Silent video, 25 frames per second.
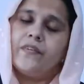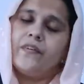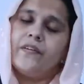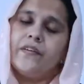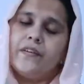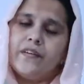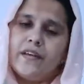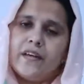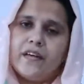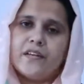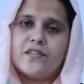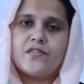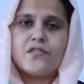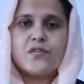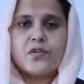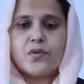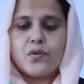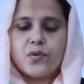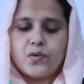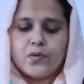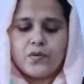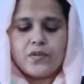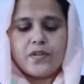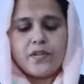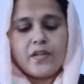Yes,
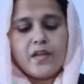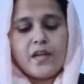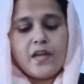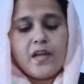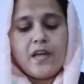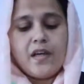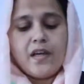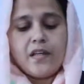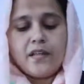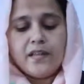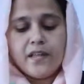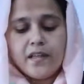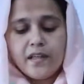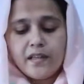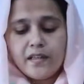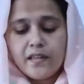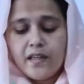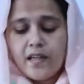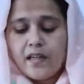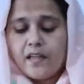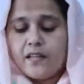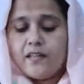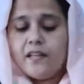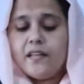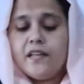good. Then
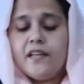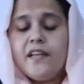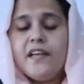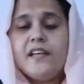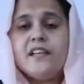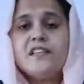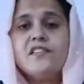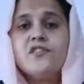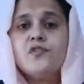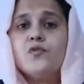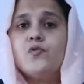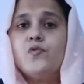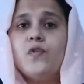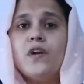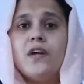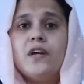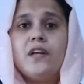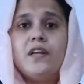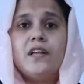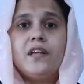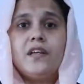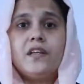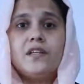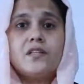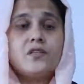the next one
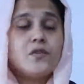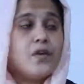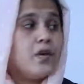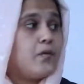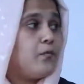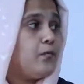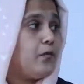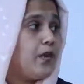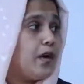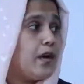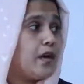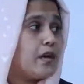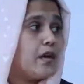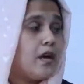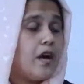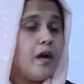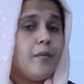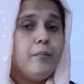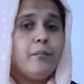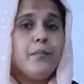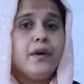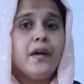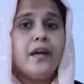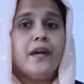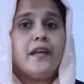is, we are
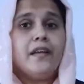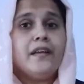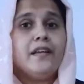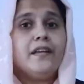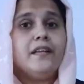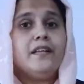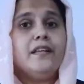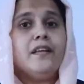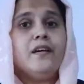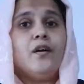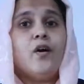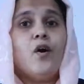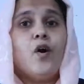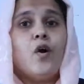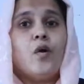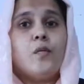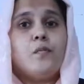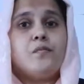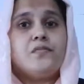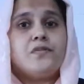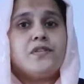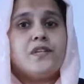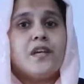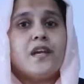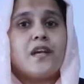comparing the
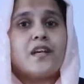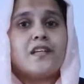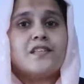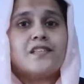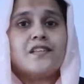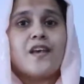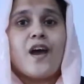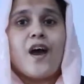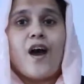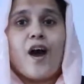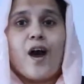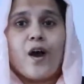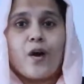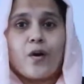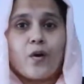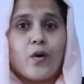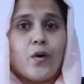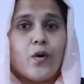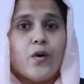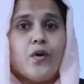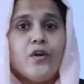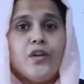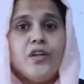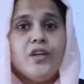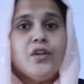objects
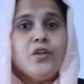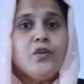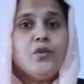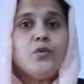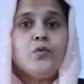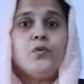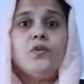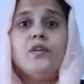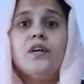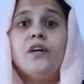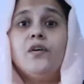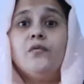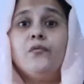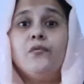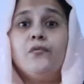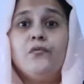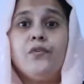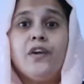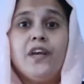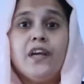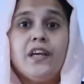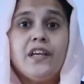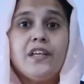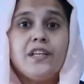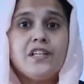according to the
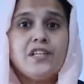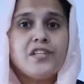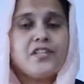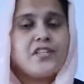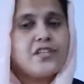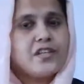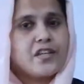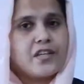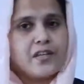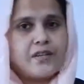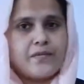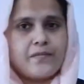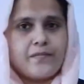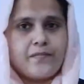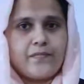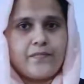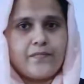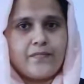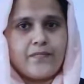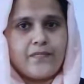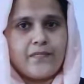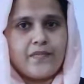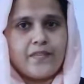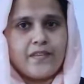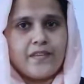weight.
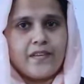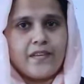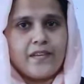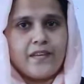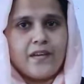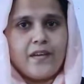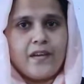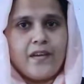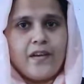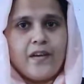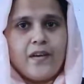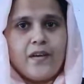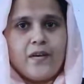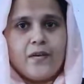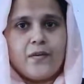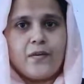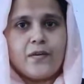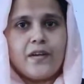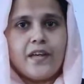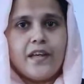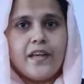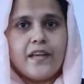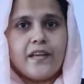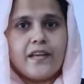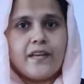
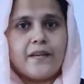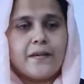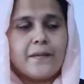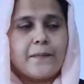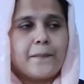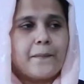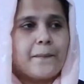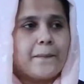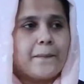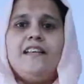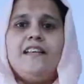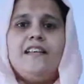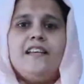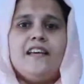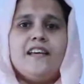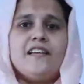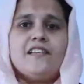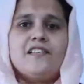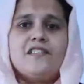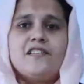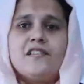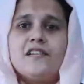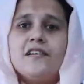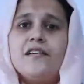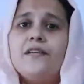Okay,
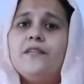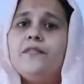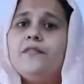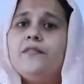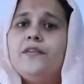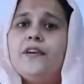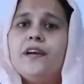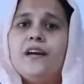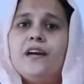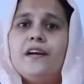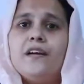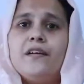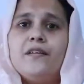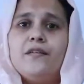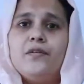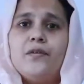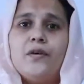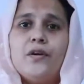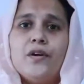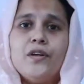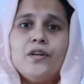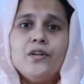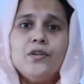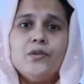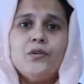next we are
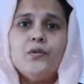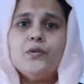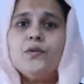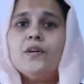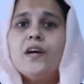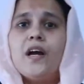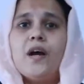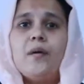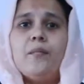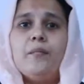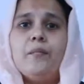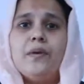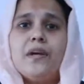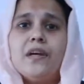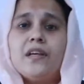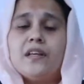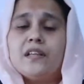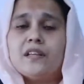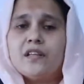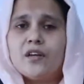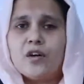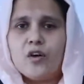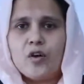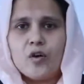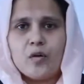going to compare
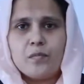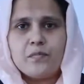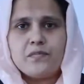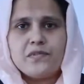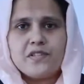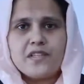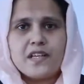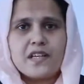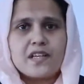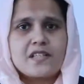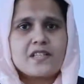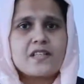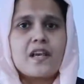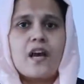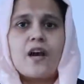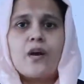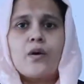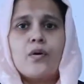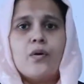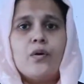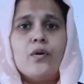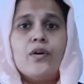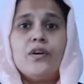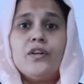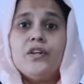the objects
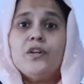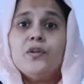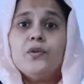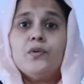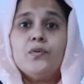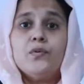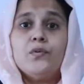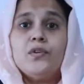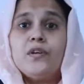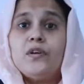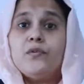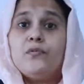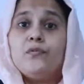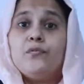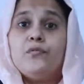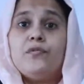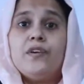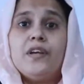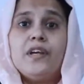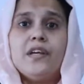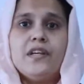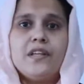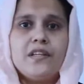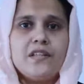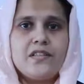according to the
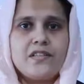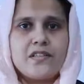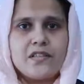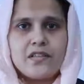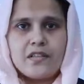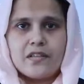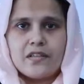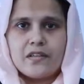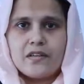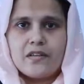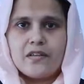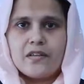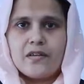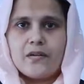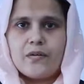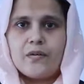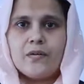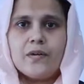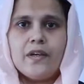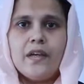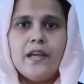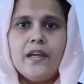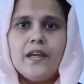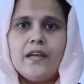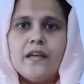weight.
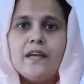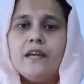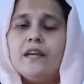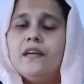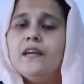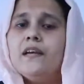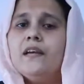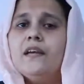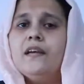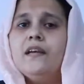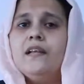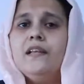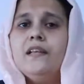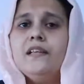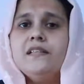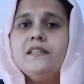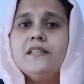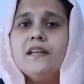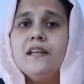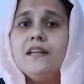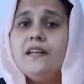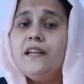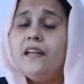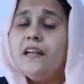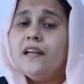Okay,
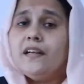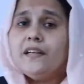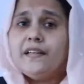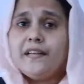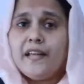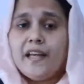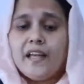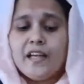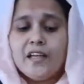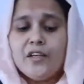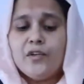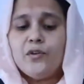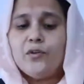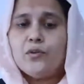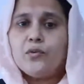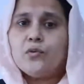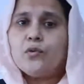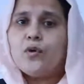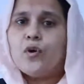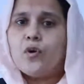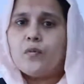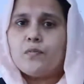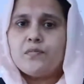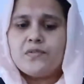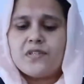listen, take two
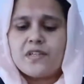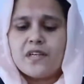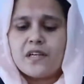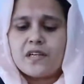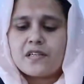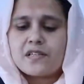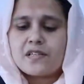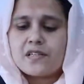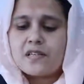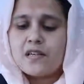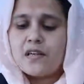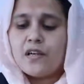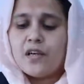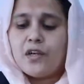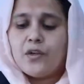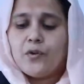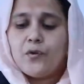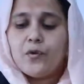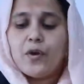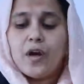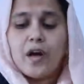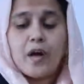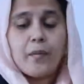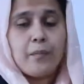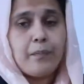objects,
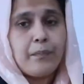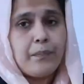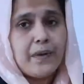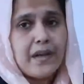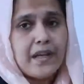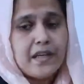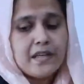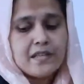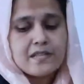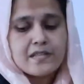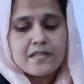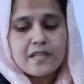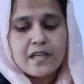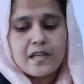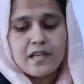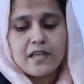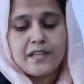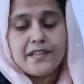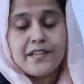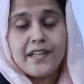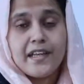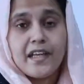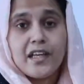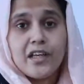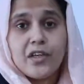your pencil,
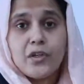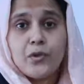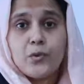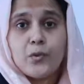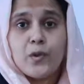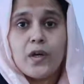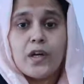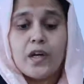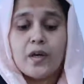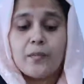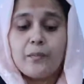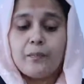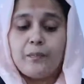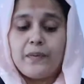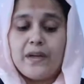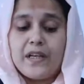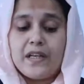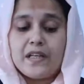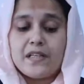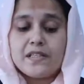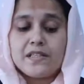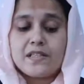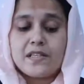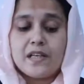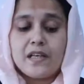take your
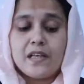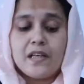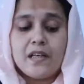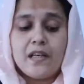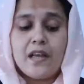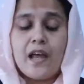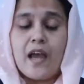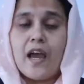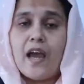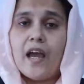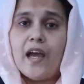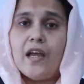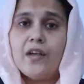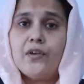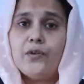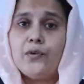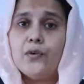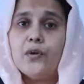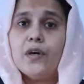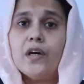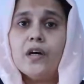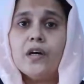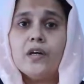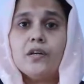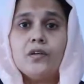pencil and
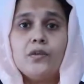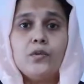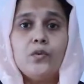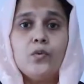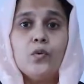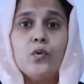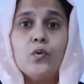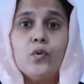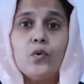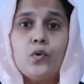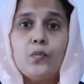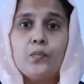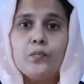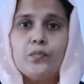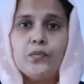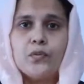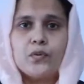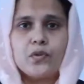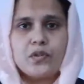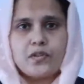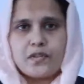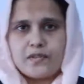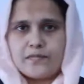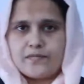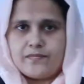your
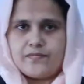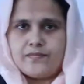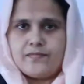notebook